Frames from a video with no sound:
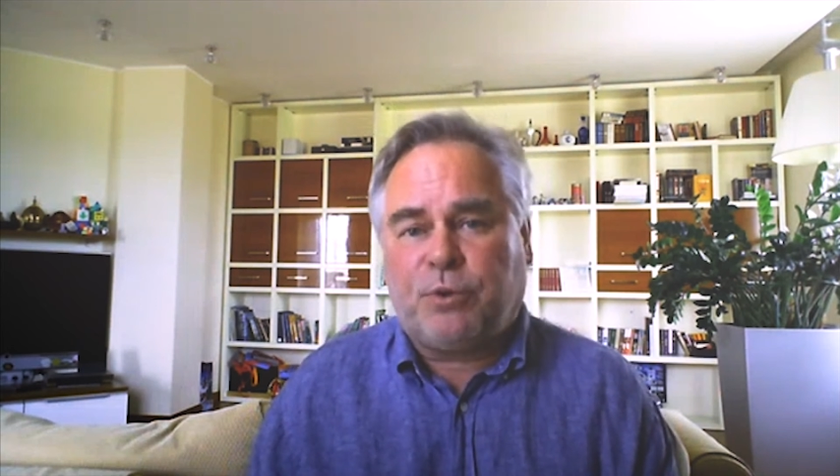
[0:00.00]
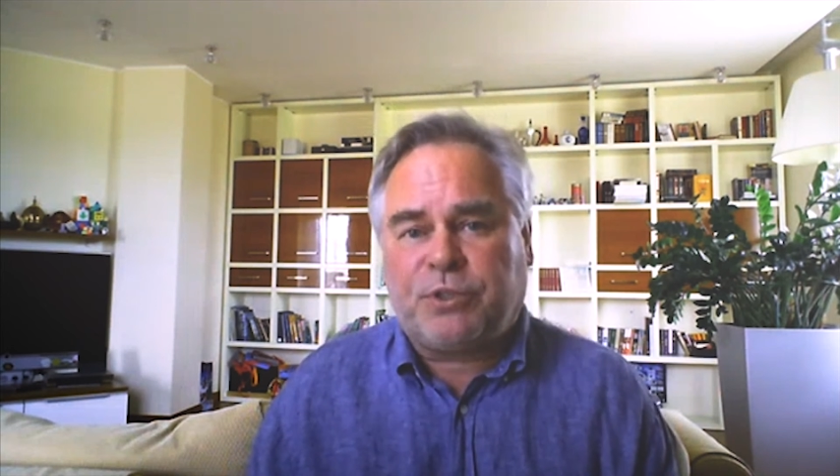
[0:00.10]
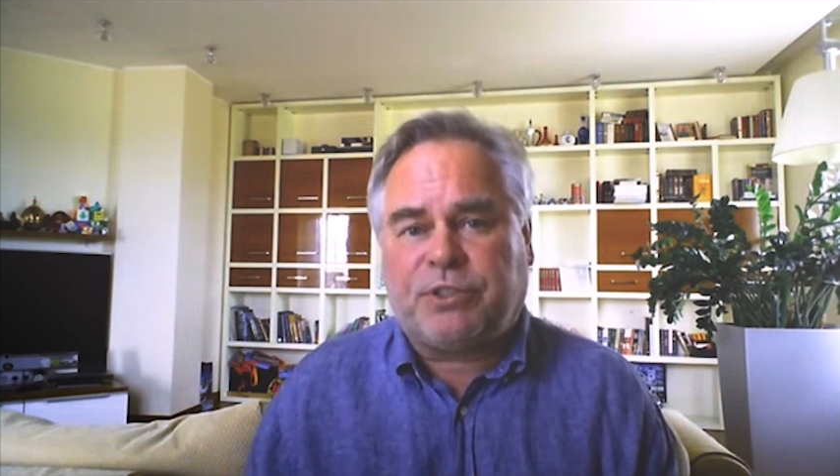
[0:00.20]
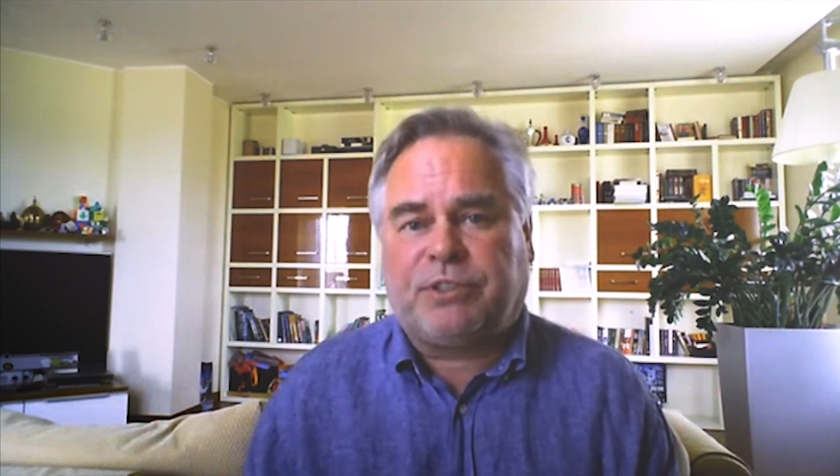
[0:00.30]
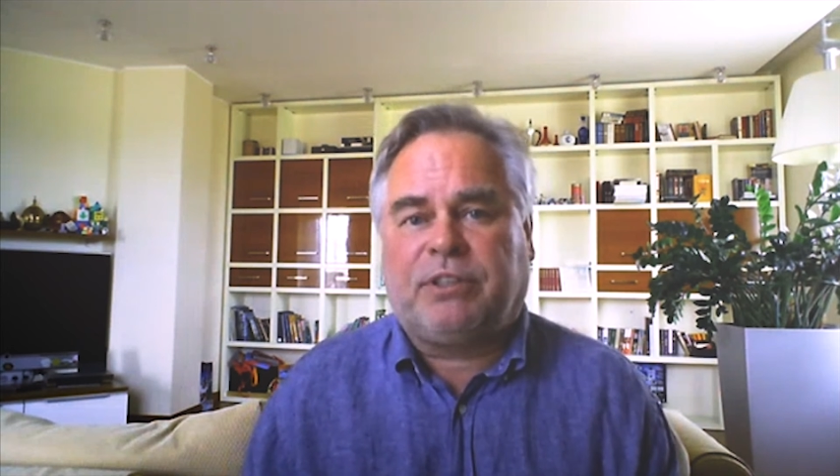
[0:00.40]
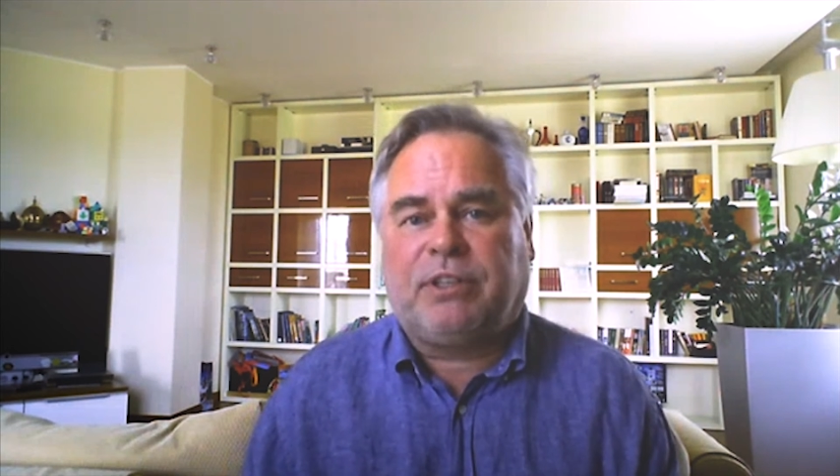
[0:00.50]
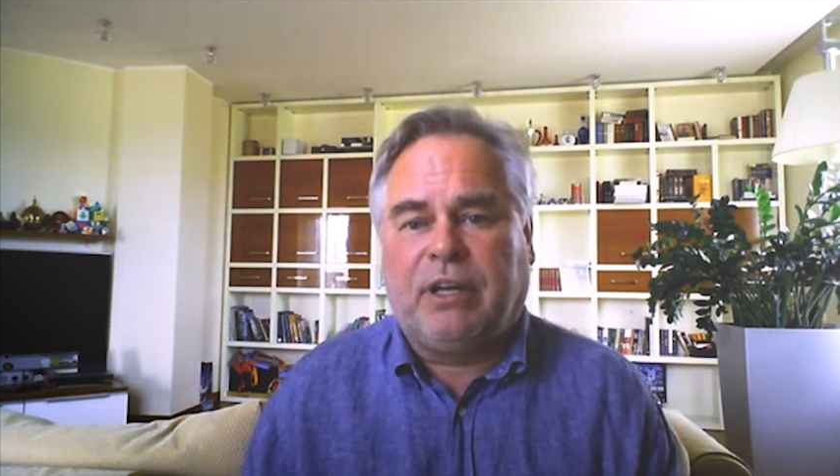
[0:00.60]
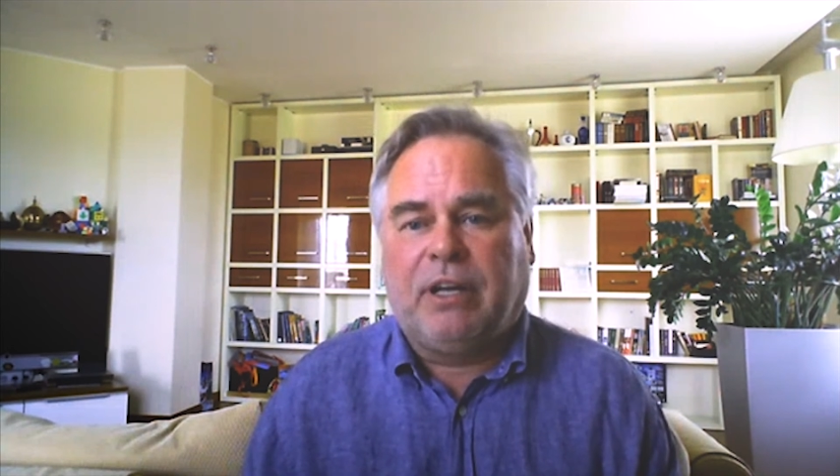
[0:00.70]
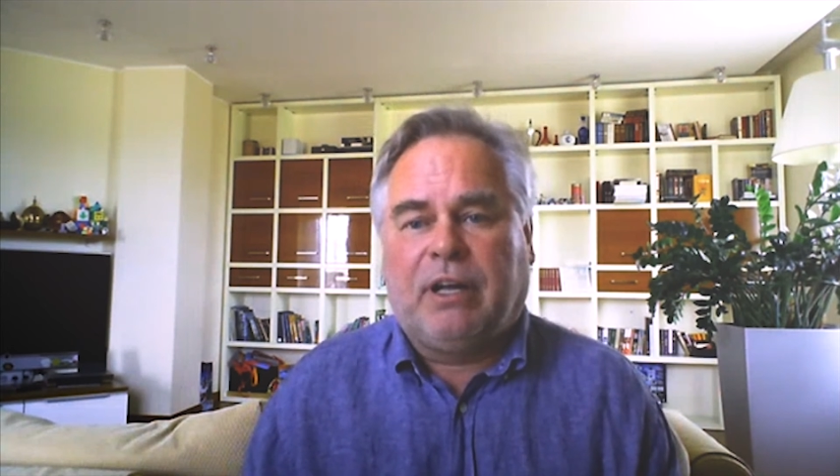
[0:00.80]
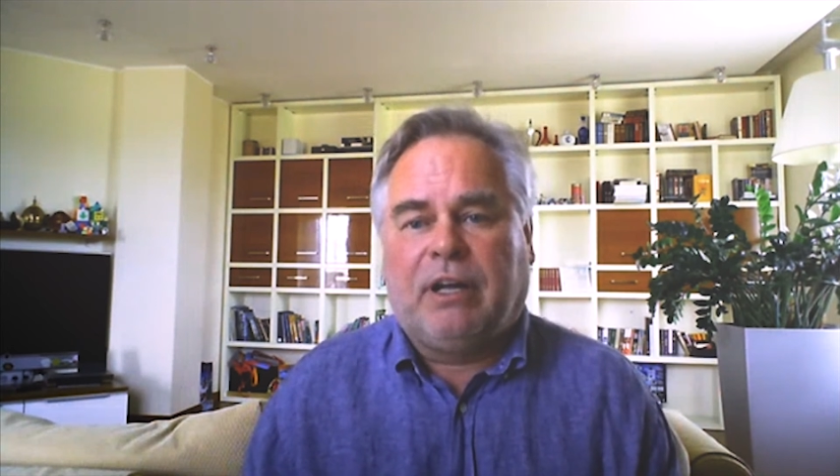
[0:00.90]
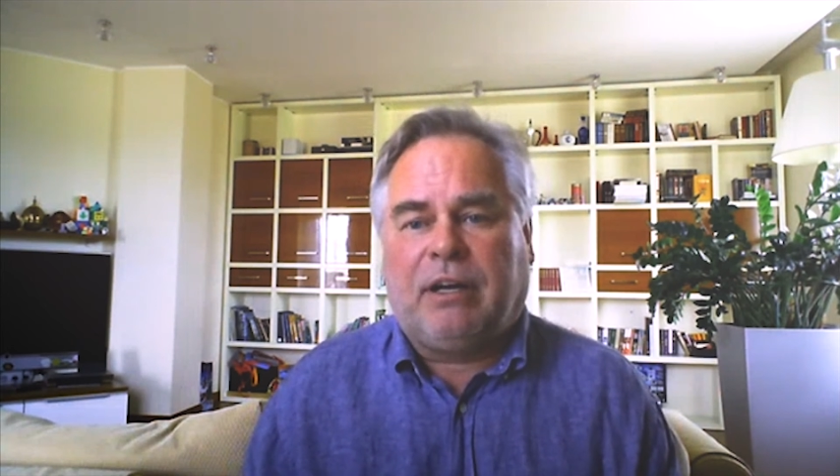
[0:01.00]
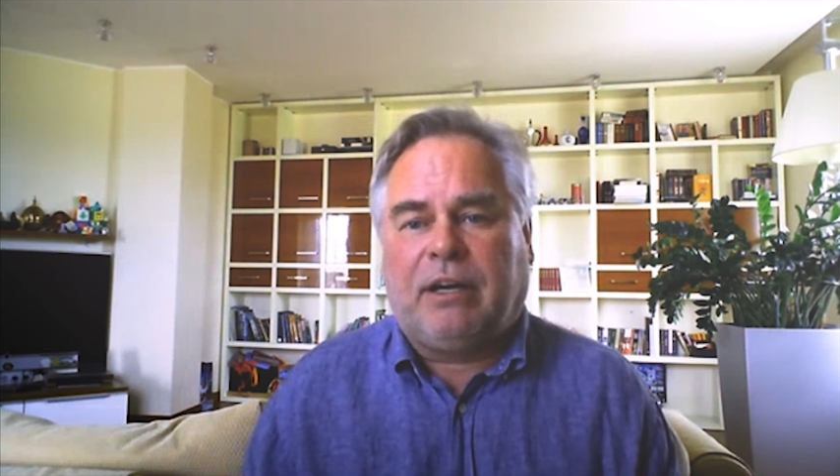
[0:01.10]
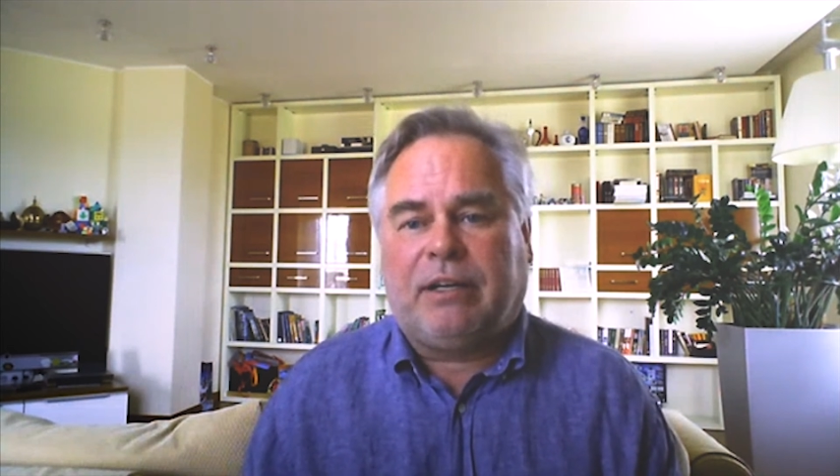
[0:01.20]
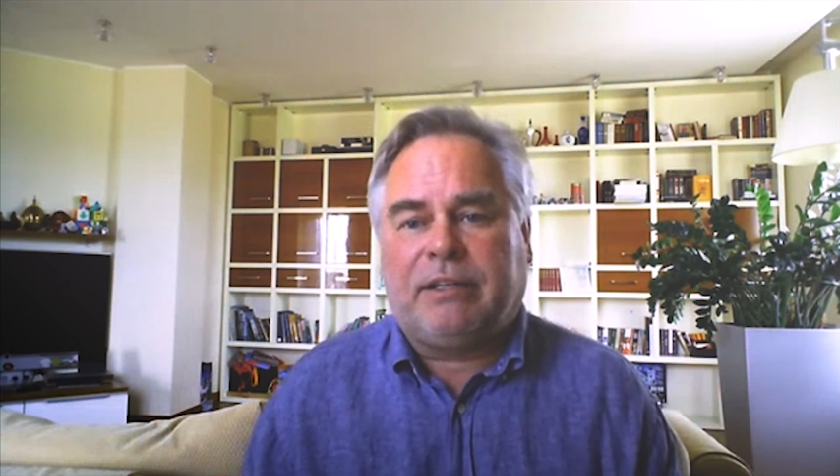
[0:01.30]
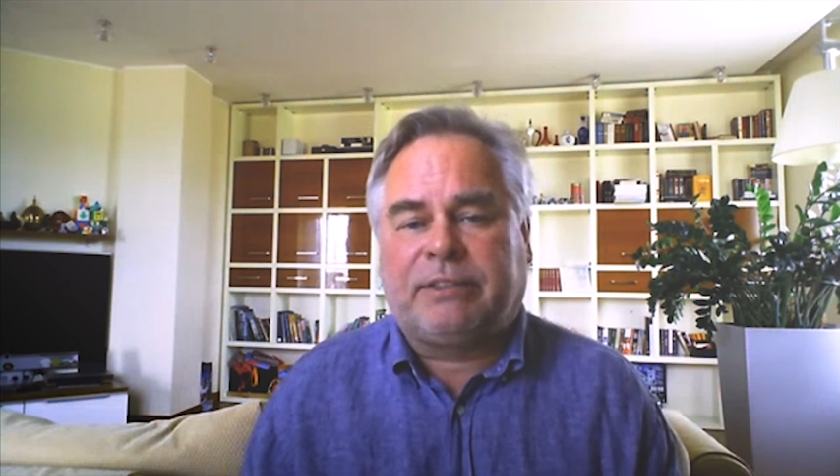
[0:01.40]
first
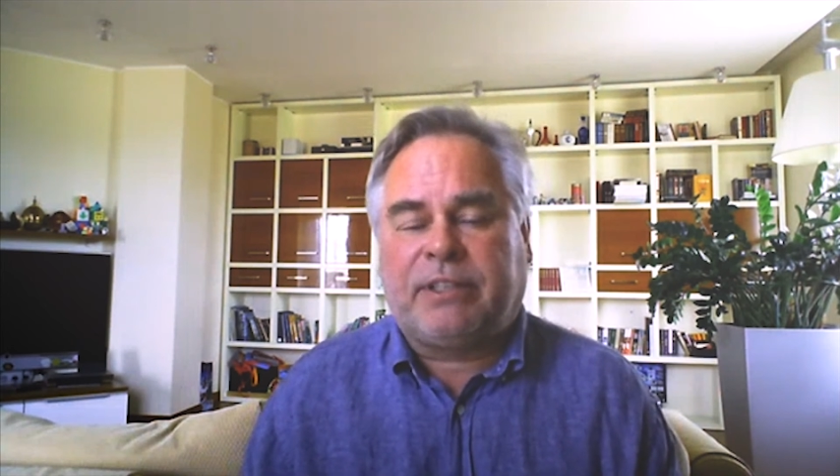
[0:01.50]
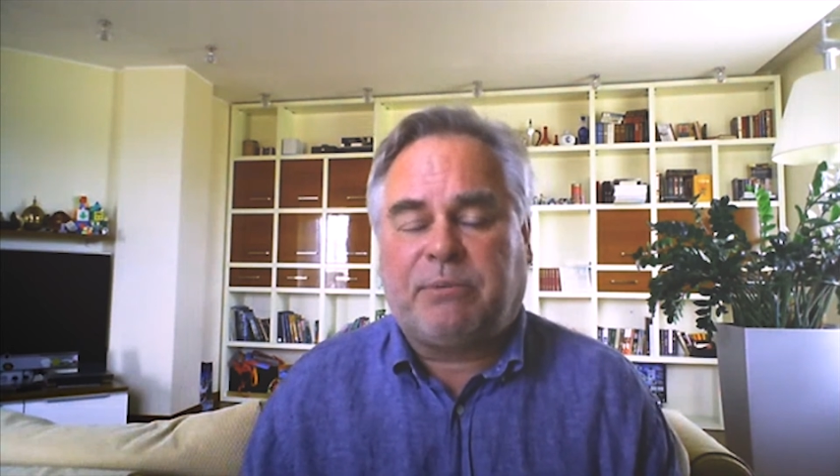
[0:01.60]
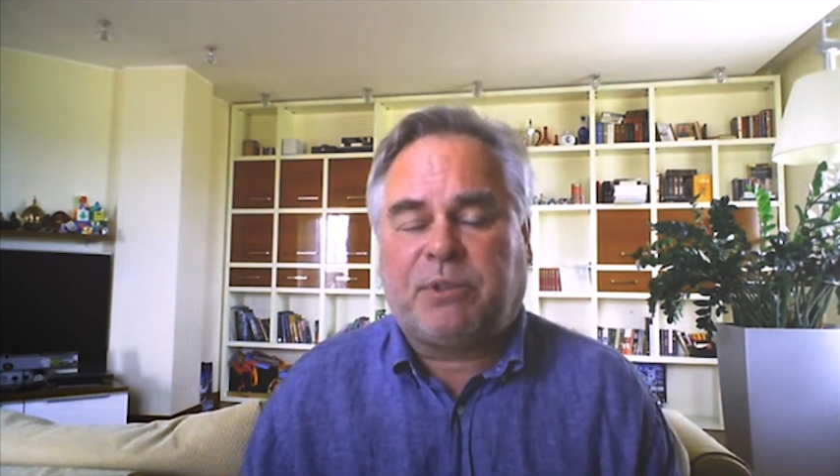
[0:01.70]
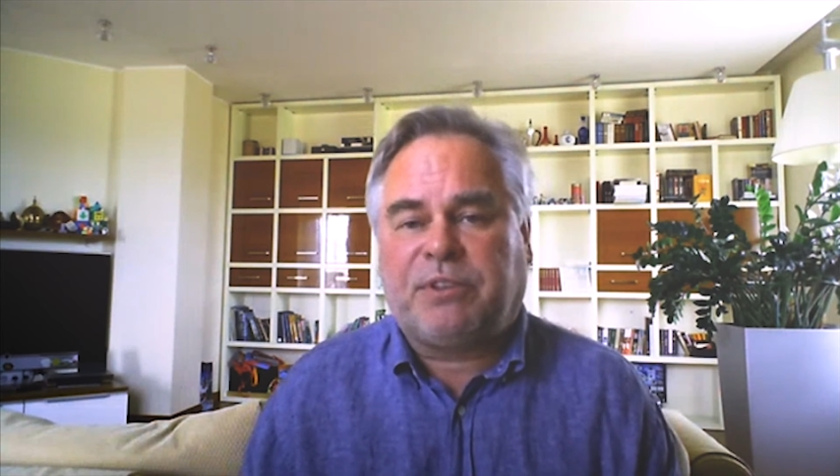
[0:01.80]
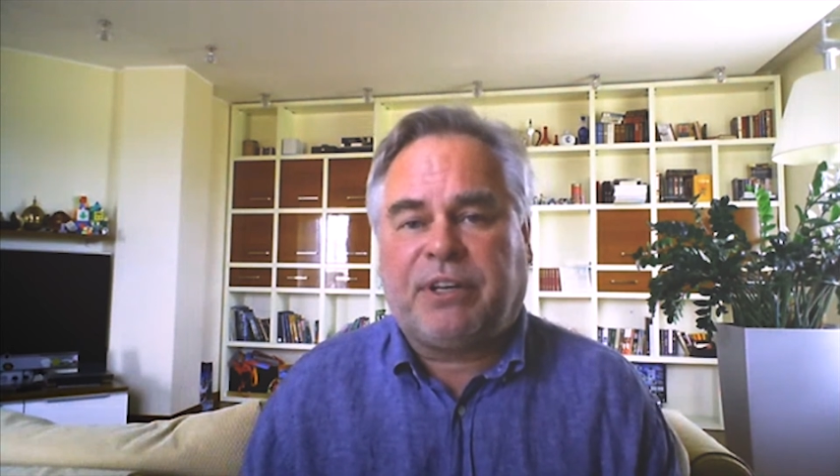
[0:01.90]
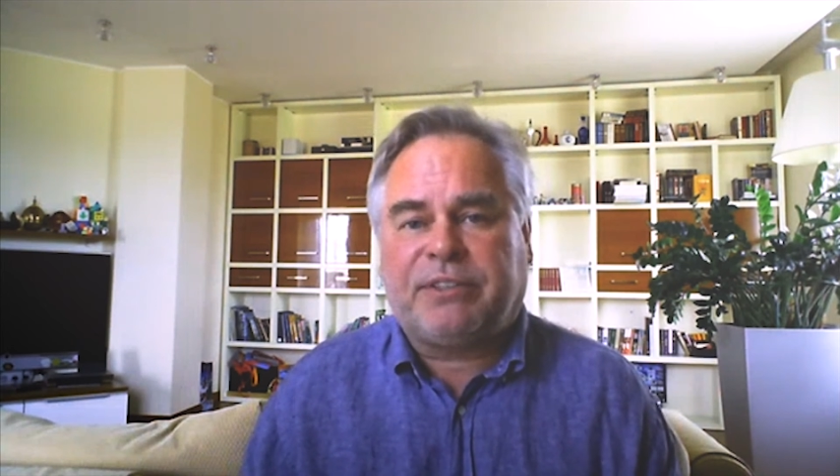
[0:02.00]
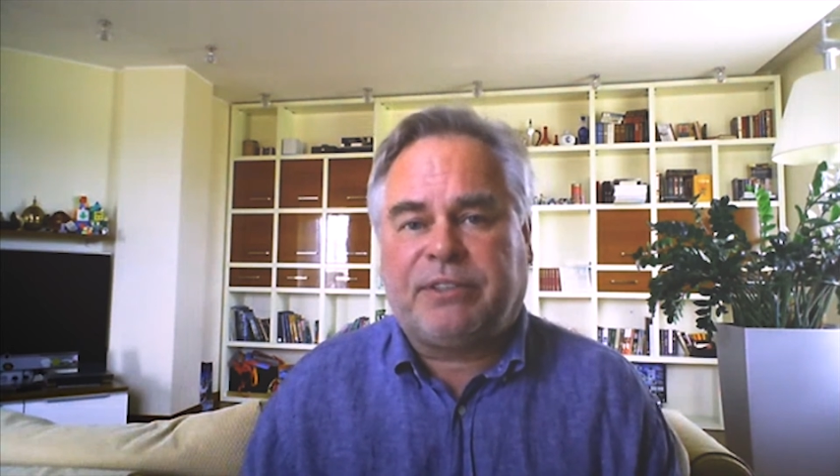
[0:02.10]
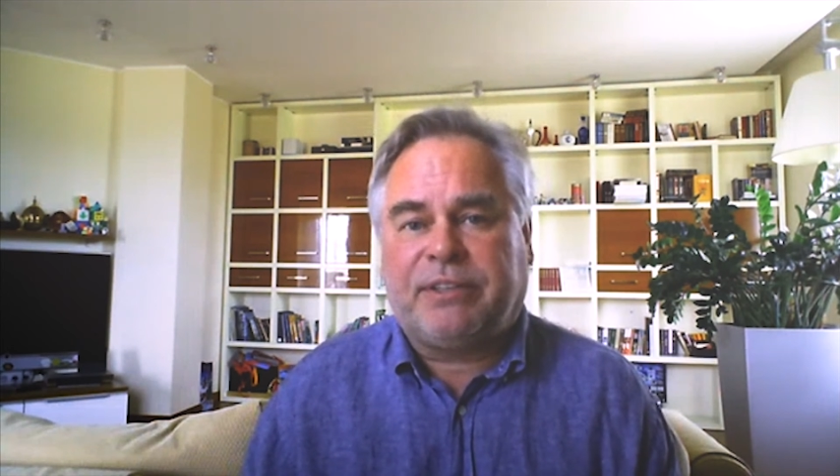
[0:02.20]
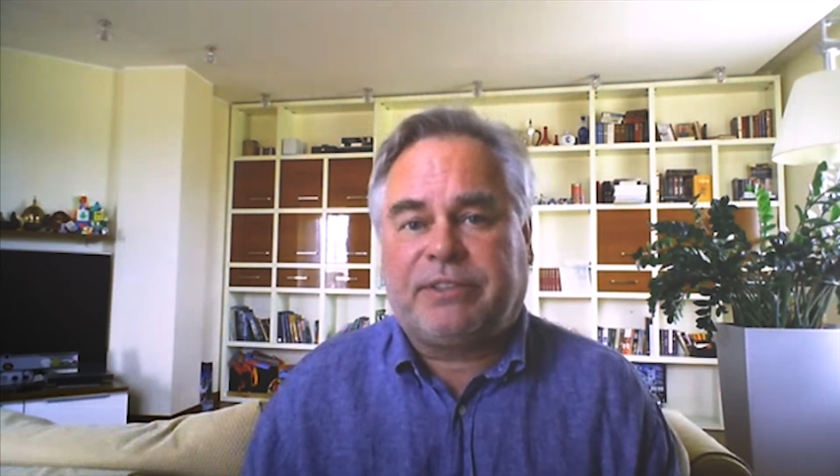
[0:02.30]
types of threats, that's